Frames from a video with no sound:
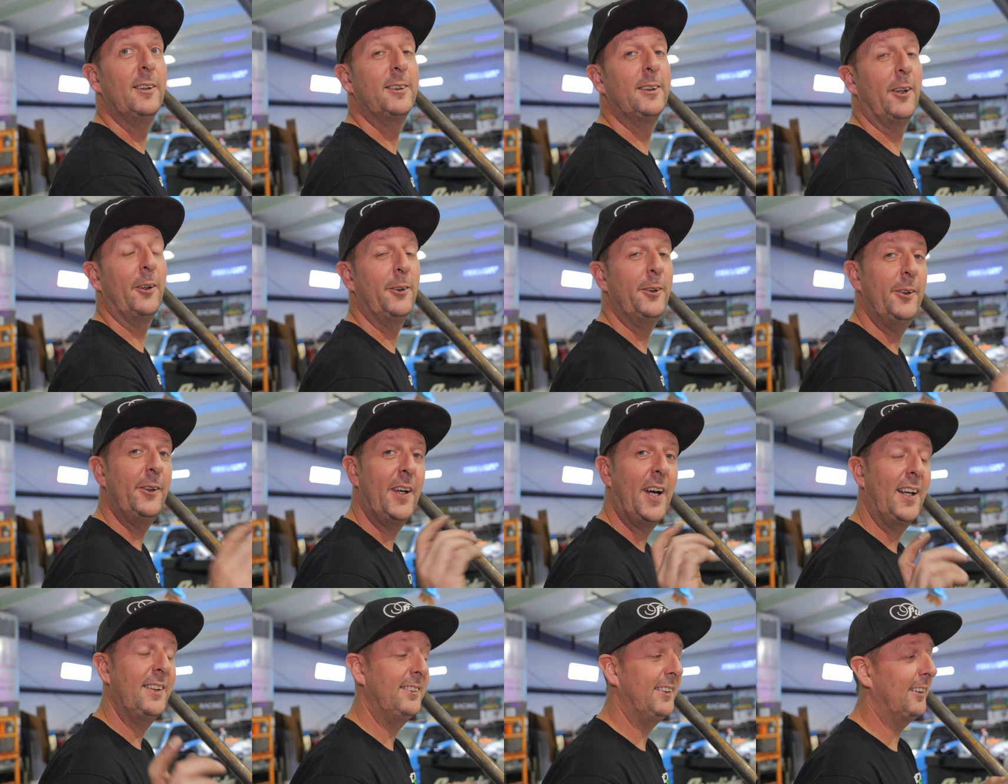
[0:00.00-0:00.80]
So you
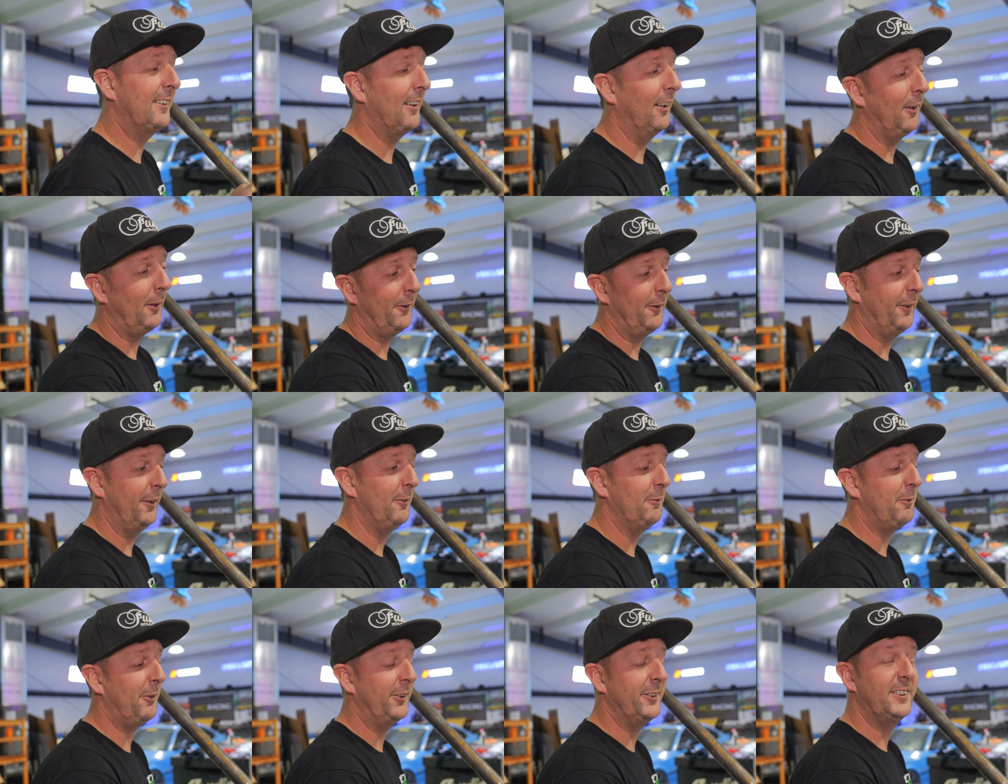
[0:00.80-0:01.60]
guys get to learn
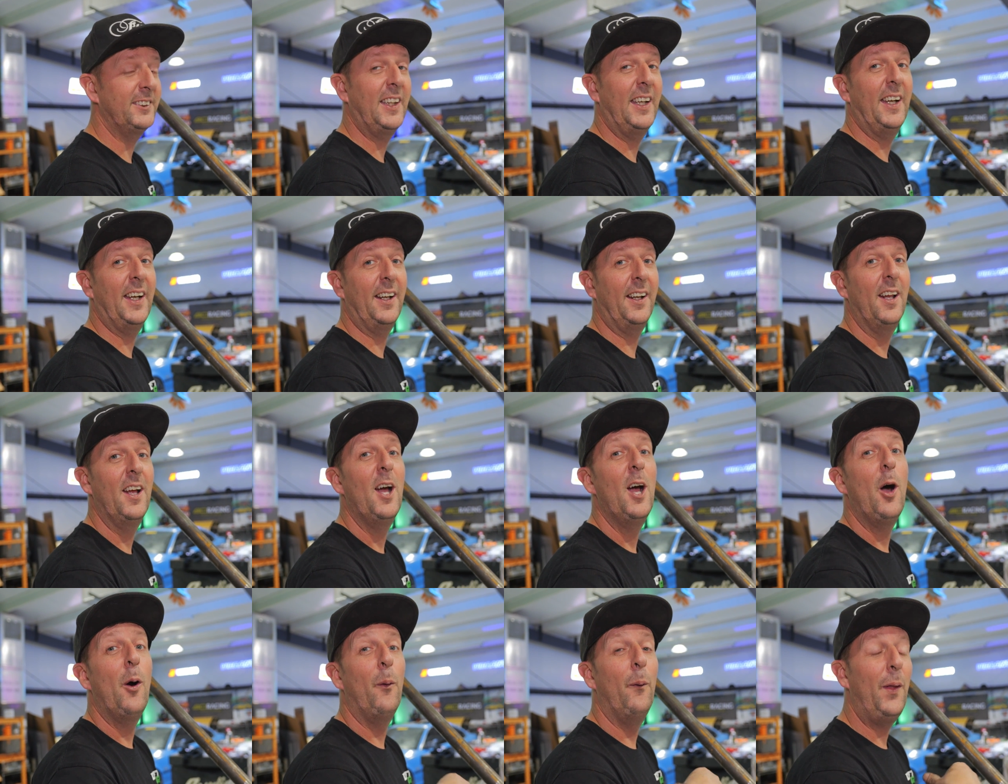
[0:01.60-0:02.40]
firsthand
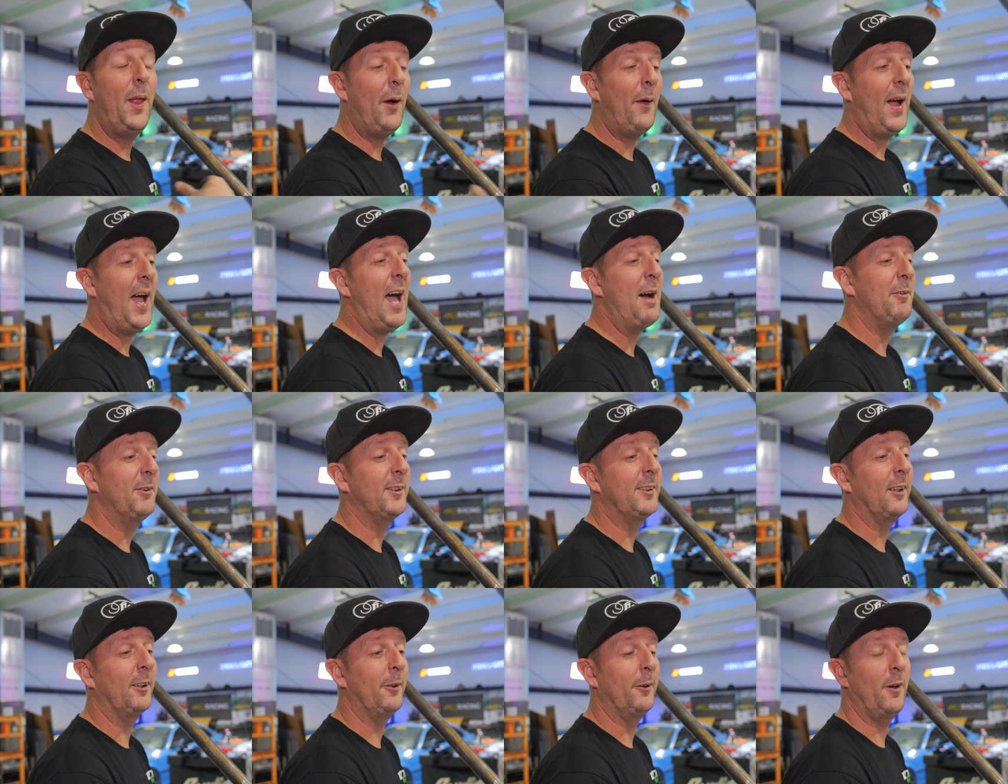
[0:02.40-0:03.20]
without having
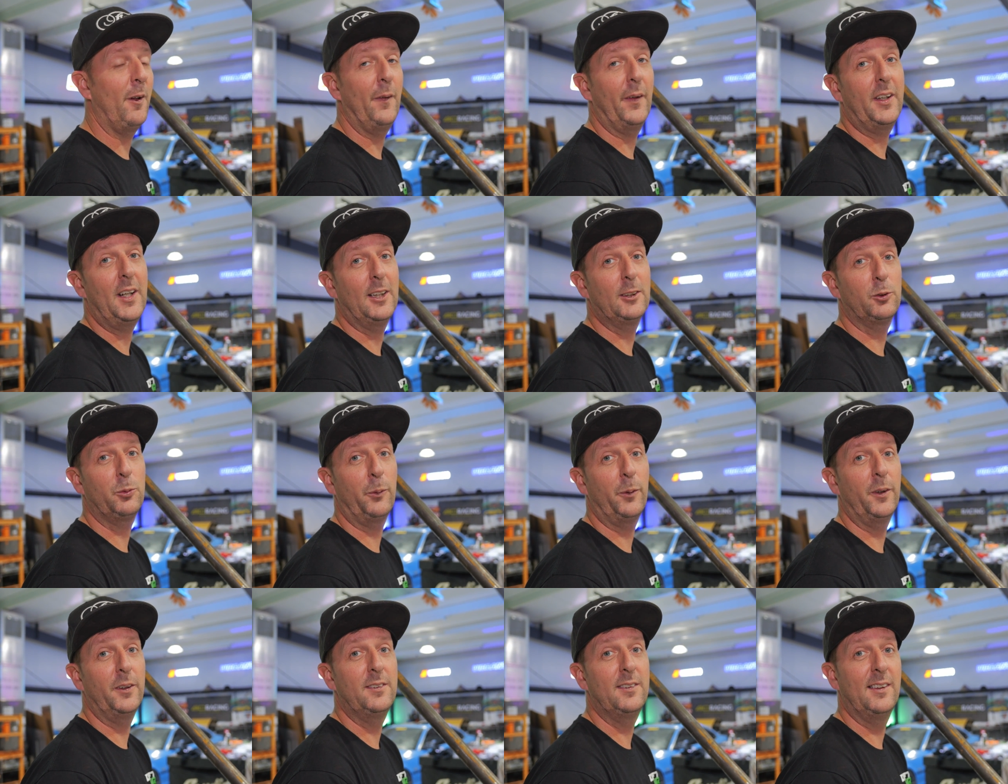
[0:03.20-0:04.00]
to learn all the cuss
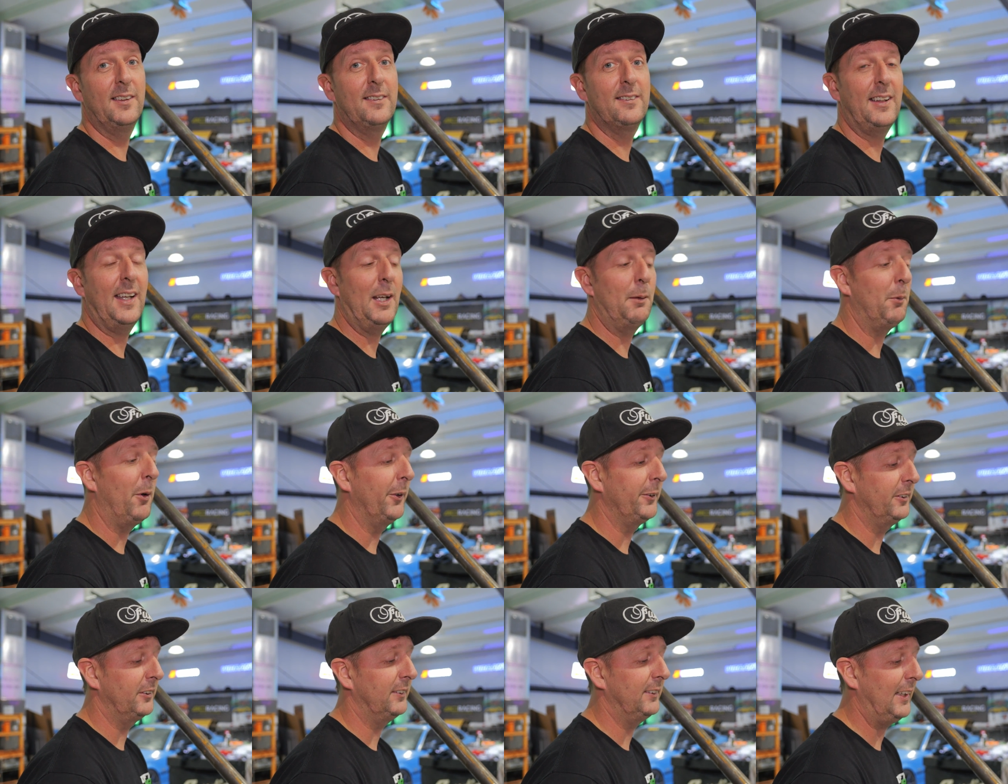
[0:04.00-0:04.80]
words and say them all
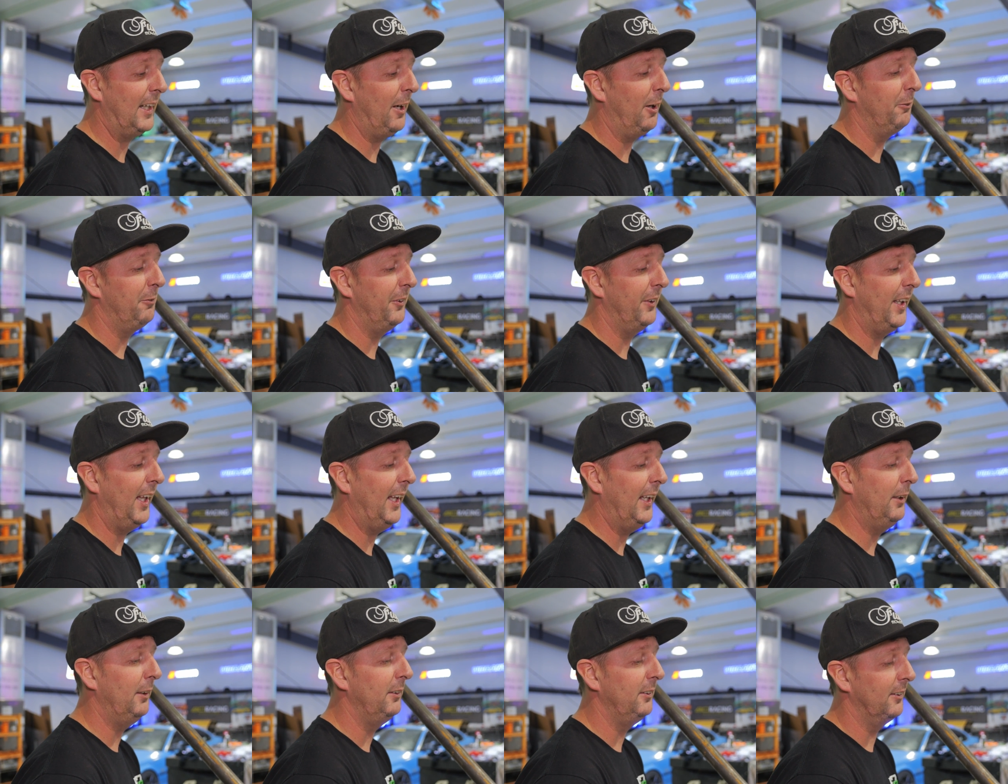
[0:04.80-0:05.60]
yourself and
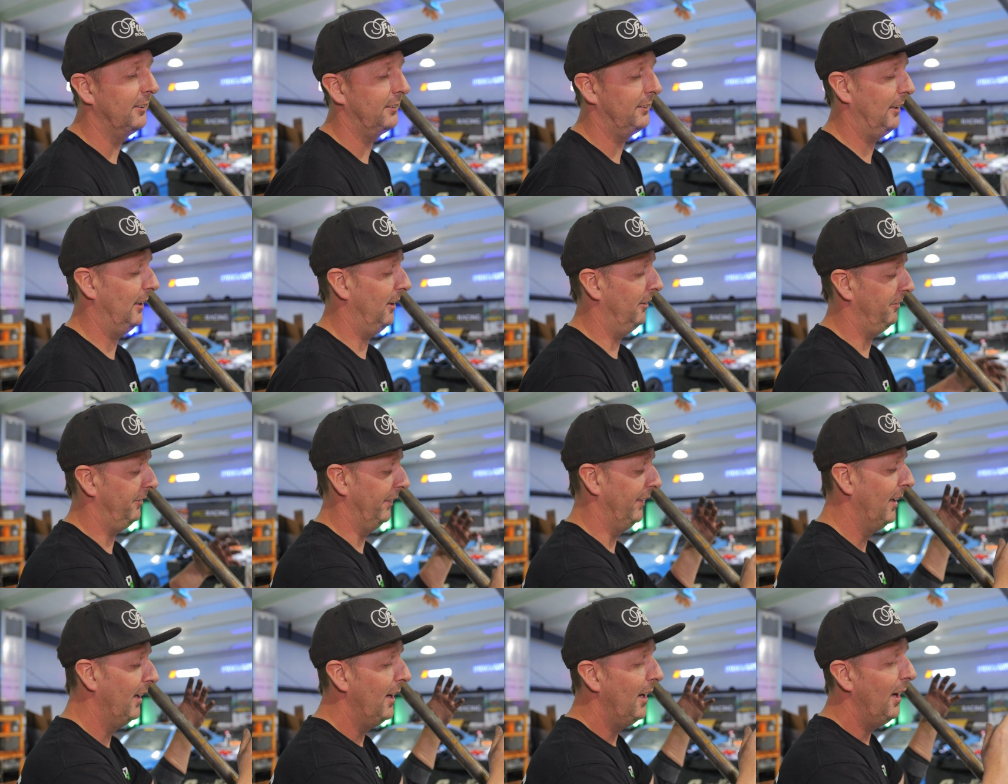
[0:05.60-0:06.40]
hate yourself
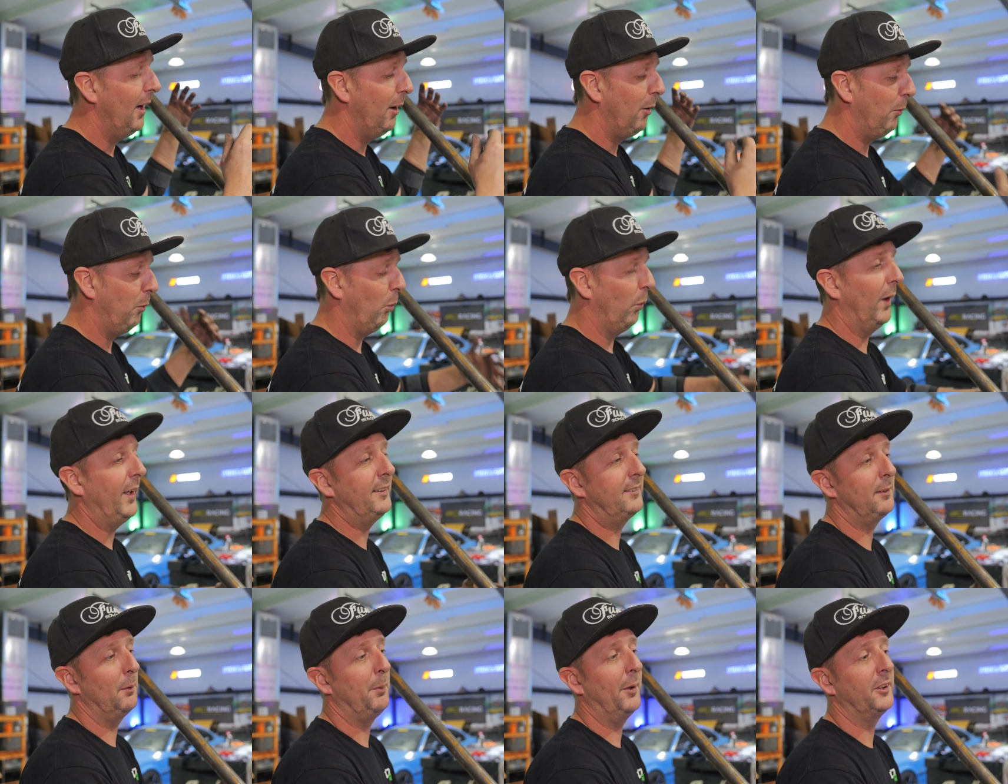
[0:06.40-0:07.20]
and
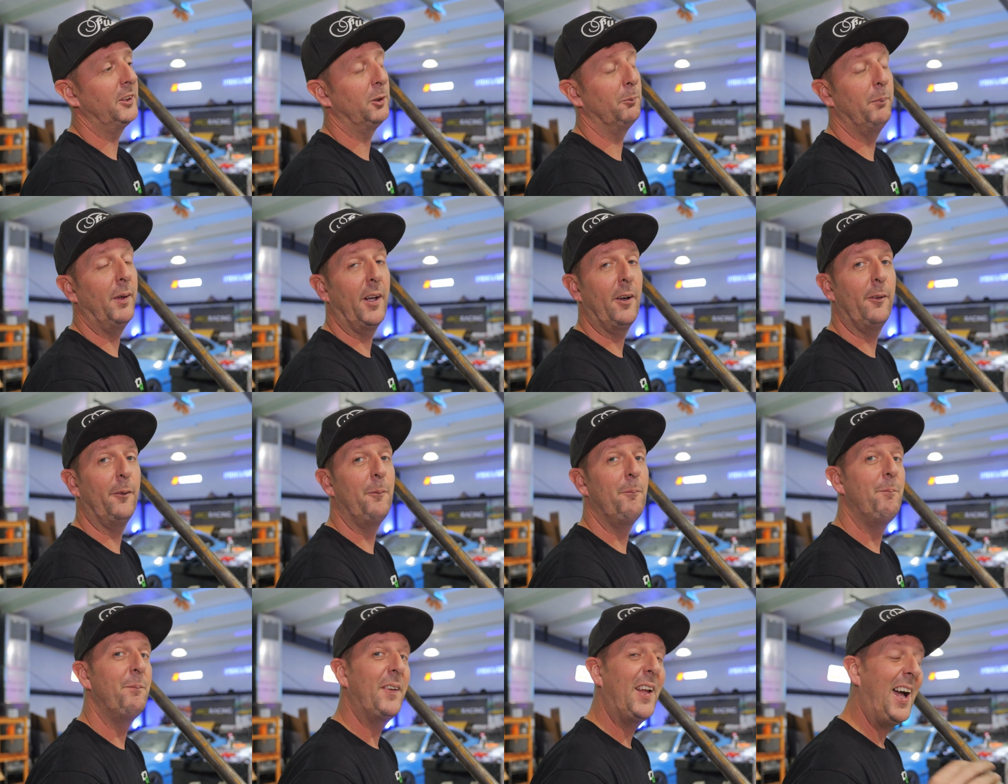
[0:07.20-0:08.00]
waste a bunch of metal.
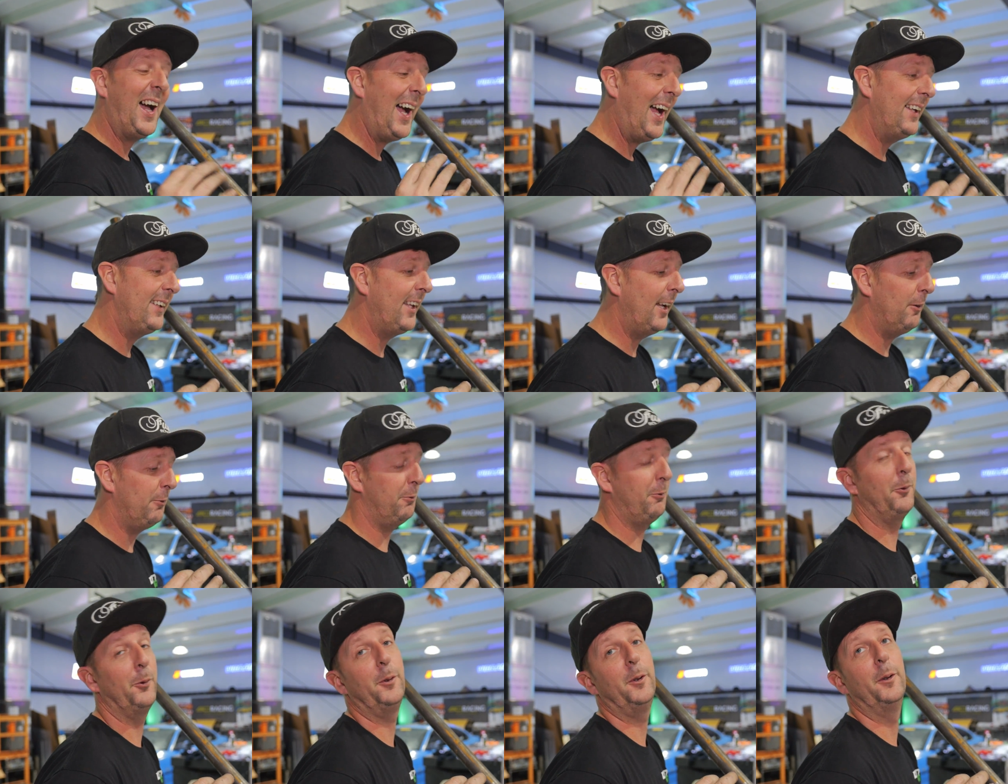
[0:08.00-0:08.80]
I did it
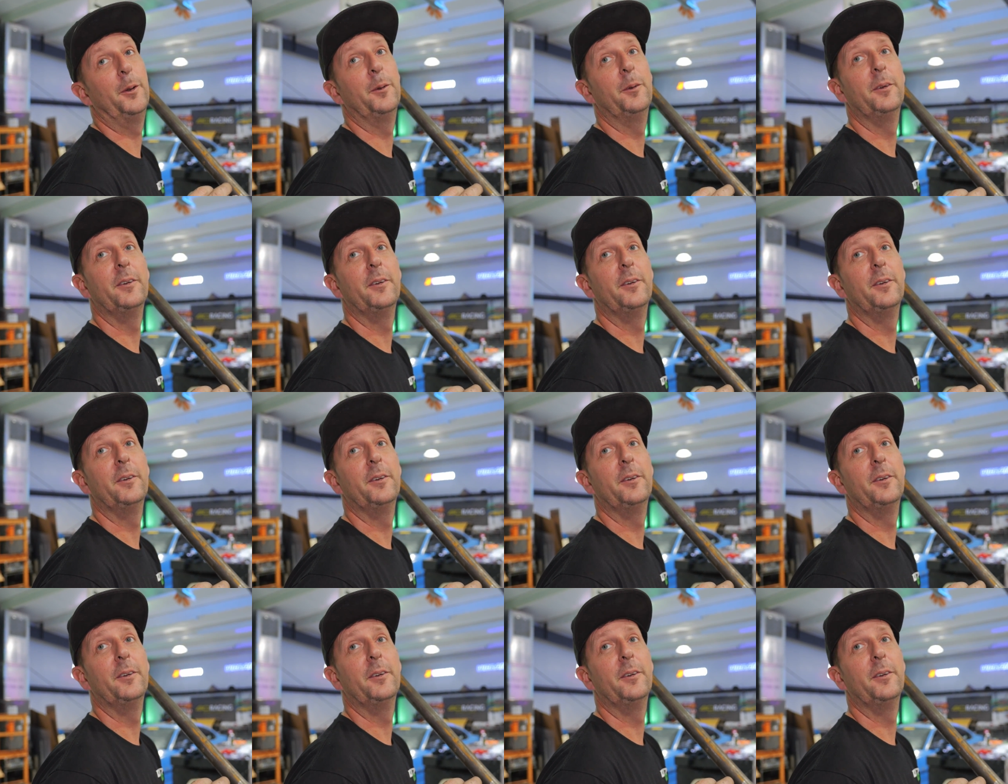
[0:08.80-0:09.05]
for you.